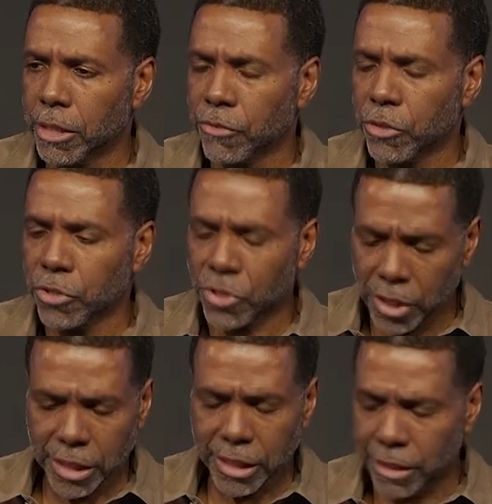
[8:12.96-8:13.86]
you
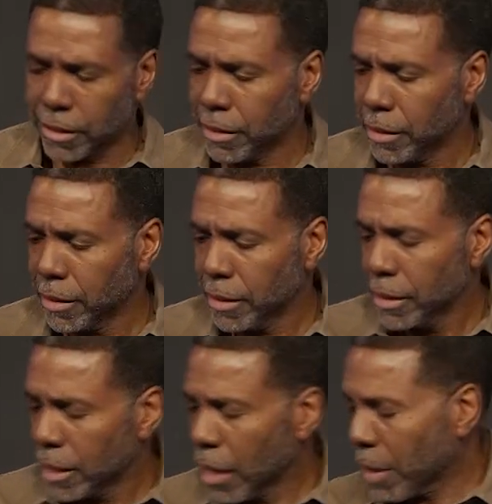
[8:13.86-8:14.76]
sin,
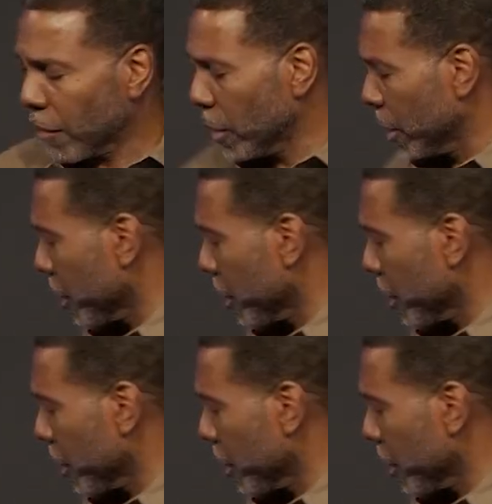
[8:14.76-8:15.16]
I'm gonna have to look